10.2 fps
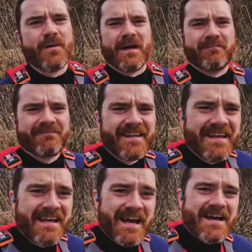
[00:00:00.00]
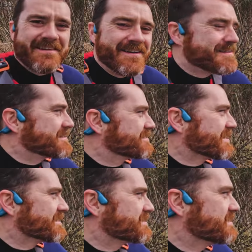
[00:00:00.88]
Oh well. As they
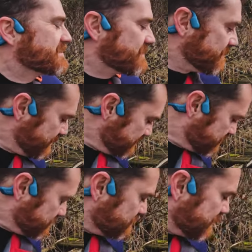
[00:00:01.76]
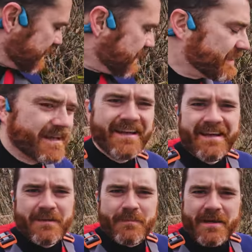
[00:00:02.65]
say, it's easier to
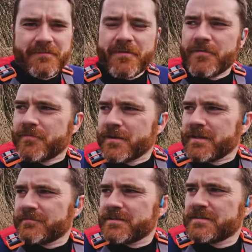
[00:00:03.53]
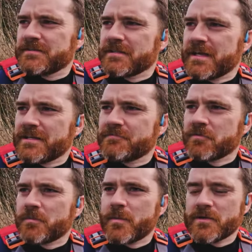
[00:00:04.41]
beg for forgiveness than ask
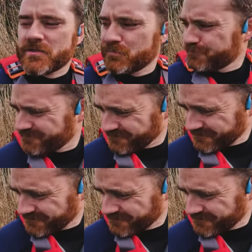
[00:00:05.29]
for permission.